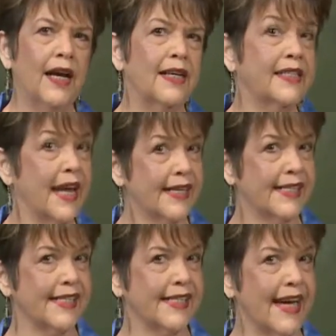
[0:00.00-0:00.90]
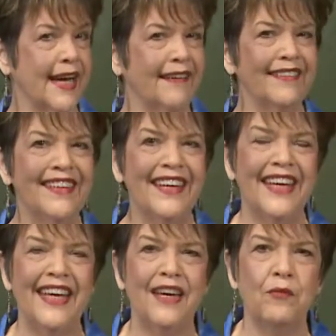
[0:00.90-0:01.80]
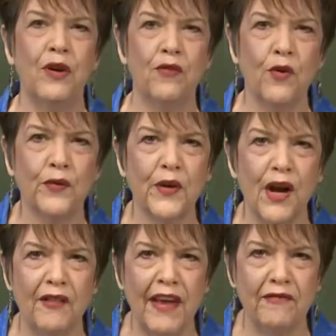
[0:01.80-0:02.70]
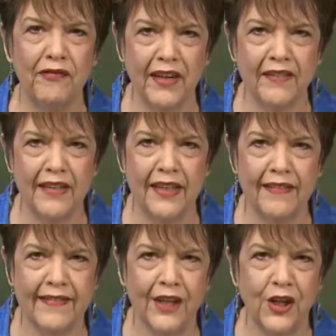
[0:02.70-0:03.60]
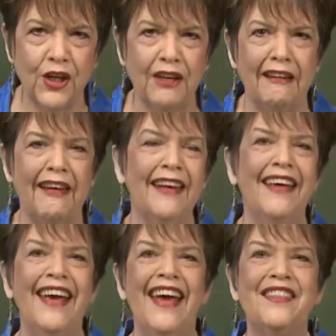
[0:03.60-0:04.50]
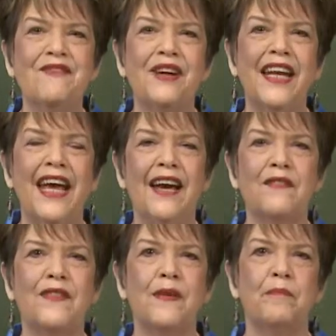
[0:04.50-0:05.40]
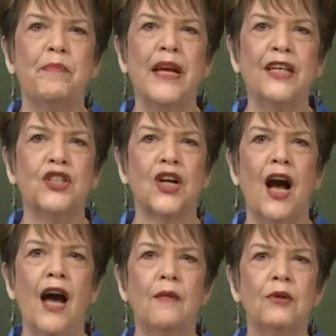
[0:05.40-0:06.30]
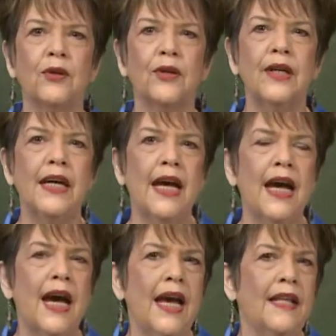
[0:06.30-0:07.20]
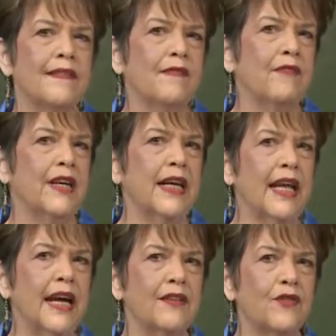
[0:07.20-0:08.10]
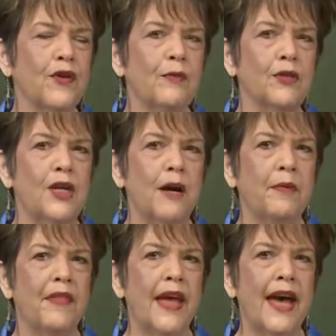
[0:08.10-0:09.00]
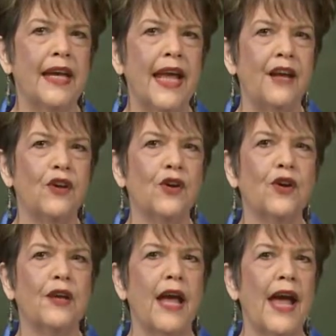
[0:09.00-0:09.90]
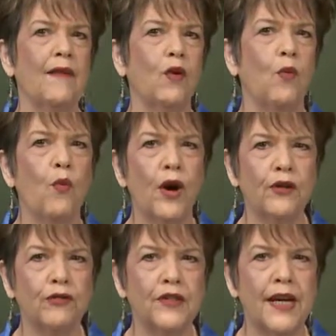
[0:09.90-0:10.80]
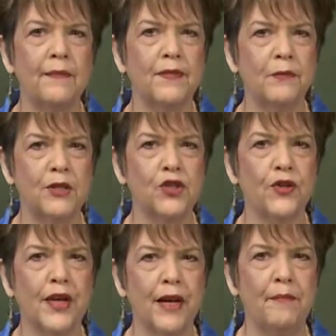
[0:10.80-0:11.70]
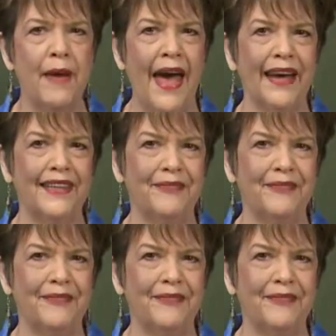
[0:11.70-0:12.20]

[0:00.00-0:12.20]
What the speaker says: Texas style, and of course we call that fixing it instead of cooking it. And then we're going to have some peach cobbler and some vanilla ice cream on top of that, and you're going to have a wonderful time, so be sure to come back.